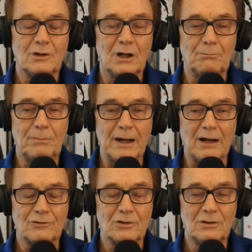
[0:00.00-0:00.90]

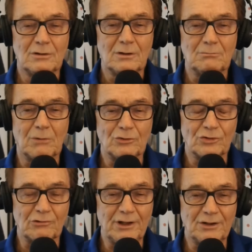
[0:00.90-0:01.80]
about
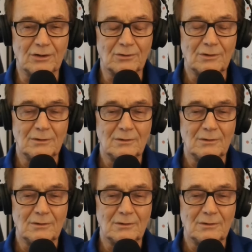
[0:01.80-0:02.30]
Marcelino,